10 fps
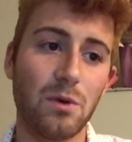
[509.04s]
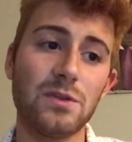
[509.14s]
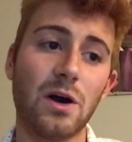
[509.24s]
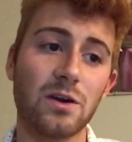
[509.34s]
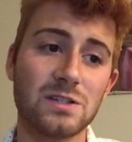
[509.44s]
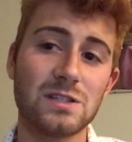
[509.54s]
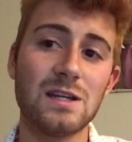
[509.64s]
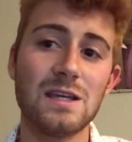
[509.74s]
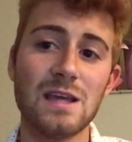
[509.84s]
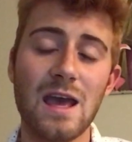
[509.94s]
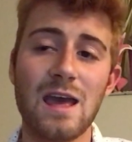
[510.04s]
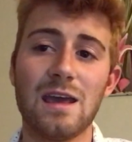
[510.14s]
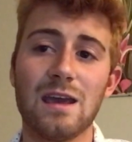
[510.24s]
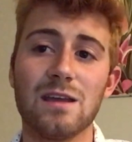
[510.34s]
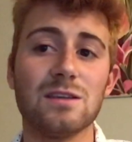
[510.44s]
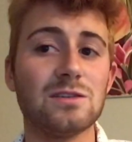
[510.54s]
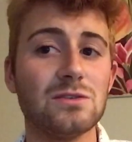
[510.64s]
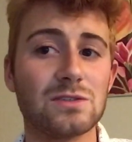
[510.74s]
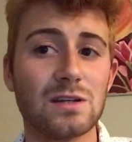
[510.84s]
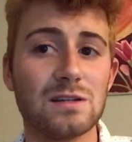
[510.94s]
our study and the 2
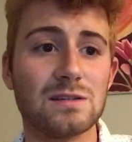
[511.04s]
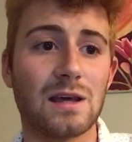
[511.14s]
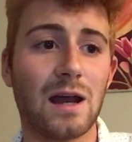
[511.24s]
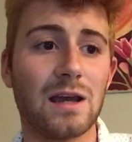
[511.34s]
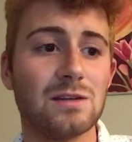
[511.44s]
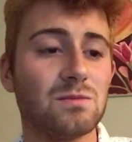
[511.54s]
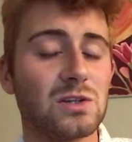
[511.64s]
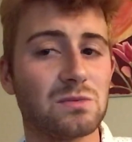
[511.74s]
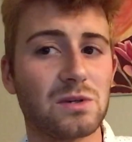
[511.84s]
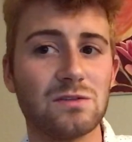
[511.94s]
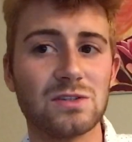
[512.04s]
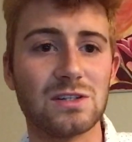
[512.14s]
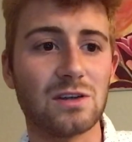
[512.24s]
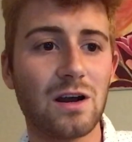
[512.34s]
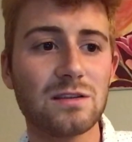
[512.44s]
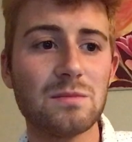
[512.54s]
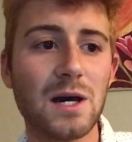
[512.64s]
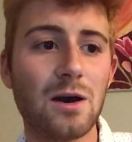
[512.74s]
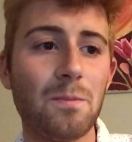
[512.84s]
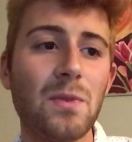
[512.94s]
studies that I just previously talked
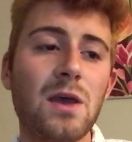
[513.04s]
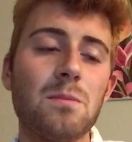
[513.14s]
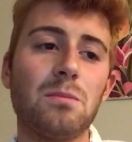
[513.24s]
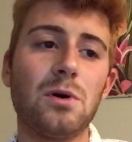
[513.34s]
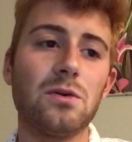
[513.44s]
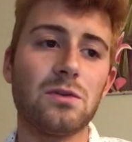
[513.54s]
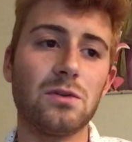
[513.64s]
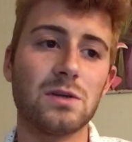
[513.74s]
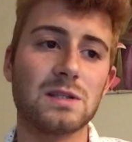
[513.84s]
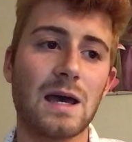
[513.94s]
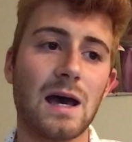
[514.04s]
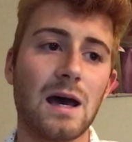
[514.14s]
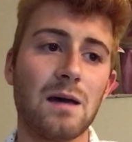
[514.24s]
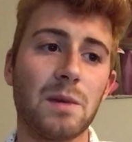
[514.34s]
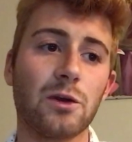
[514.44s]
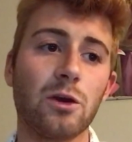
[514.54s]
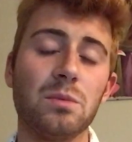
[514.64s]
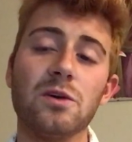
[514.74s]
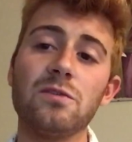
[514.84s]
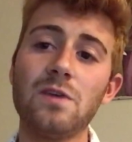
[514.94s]
about both looked at
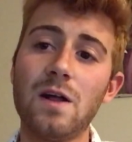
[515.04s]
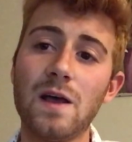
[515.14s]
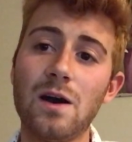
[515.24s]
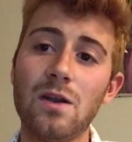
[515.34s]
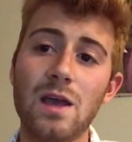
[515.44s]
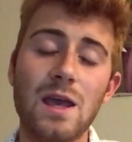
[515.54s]
microbial fallout